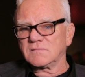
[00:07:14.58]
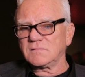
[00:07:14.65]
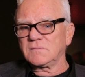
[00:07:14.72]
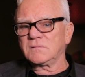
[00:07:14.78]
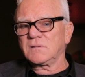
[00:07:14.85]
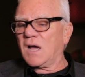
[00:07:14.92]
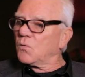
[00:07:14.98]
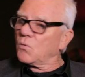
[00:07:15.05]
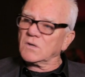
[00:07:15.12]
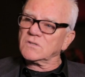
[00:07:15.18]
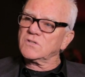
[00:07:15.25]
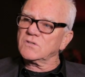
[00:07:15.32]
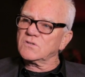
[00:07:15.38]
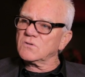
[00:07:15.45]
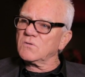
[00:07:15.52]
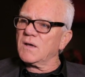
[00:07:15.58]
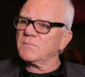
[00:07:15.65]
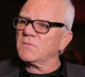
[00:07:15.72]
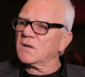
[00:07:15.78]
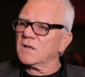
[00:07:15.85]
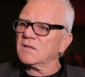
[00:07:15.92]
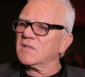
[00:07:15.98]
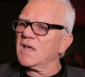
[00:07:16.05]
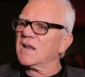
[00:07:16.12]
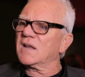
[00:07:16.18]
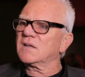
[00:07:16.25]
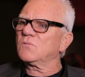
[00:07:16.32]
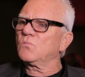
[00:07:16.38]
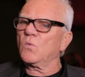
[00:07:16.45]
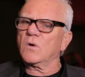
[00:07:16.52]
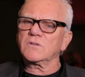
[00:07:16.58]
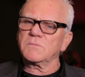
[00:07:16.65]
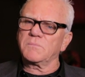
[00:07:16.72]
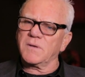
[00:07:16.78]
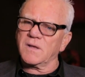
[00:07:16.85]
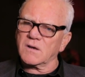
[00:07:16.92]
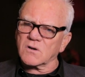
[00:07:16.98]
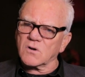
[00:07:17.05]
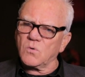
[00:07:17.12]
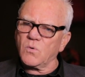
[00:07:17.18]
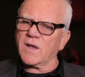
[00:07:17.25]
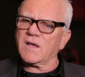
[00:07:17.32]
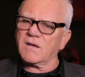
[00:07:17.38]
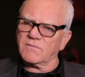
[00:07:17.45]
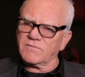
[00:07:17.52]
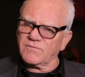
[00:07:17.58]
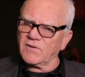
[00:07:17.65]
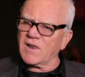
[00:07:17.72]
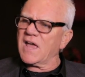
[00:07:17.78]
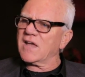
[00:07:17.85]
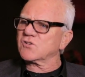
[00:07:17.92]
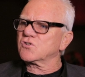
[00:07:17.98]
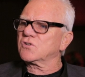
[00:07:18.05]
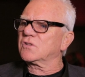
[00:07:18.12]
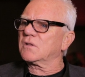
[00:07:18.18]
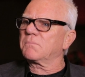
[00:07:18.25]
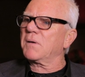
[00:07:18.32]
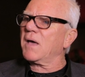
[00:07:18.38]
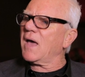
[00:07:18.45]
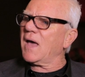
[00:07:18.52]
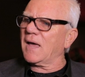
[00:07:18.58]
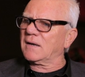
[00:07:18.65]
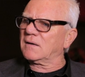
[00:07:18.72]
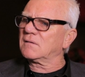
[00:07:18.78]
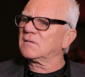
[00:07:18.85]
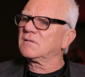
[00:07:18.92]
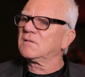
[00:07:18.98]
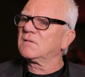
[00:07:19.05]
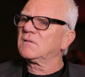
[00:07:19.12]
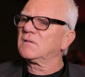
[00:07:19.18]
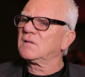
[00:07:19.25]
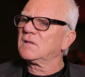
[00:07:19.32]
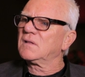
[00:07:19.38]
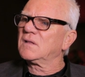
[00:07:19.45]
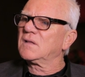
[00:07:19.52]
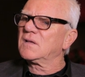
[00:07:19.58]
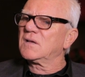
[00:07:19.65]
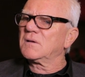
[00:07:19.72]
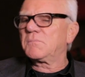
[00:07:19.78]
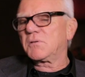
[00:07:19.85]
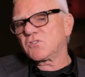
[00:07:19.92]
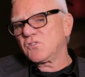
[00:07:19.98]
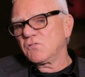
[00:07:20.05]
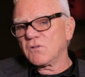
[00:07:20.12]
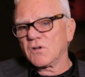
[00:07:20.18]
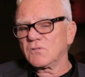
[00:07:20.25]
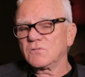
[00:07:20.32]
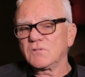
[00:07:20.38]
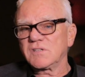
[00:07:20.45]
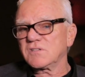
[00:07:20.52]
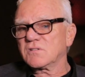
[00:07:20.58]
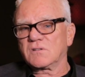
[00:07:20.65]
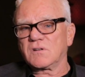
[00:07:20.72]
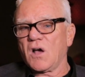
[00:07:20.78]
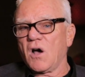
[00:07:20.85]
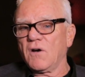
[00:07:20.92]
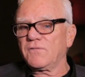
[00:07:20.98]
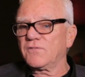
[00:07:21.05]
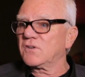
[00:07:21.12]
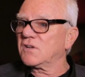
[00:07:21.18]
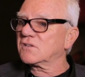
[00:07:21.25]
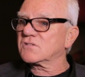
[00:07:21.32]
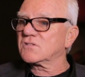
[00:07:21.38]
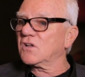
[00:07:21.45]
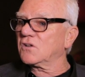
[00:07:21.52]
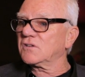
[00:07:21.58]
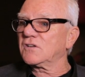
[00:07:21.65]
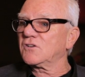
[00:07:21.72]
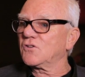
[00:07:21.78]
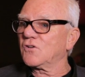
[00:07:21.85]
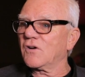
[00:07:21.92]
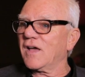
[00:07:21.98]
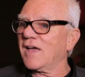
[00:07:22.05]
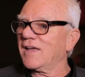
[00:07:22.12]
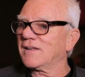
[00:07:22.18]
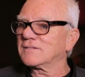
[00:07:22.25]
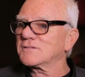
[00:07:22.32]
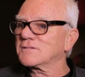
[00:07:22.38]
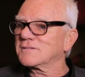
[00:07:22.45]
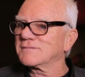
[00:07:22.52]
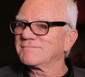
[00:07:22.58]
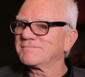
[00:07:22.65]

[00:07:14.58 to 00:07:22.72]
I wanted to emulate that. I didn't want to be a quick flash in the pan. But, you know, listen, often it's not in your hands.